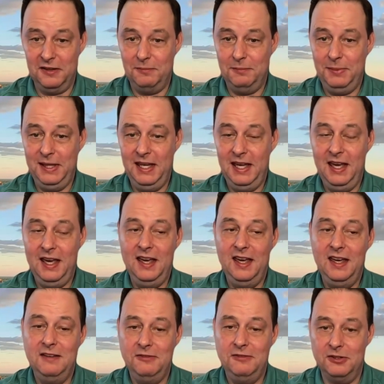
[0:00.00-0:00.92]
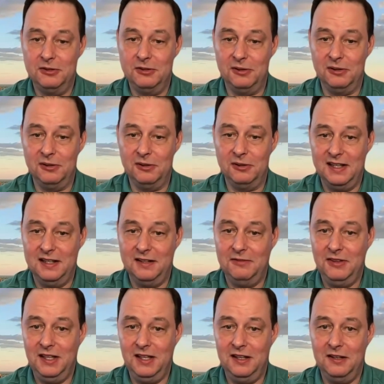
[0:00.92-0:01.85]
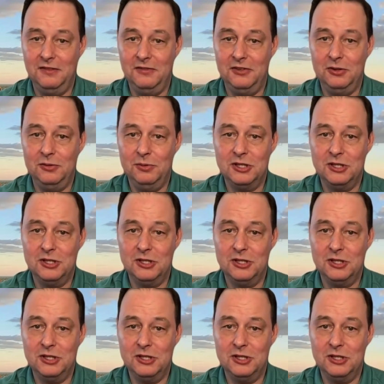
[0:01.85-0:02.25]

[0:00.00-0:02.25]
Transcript: the behavioral side of the interview,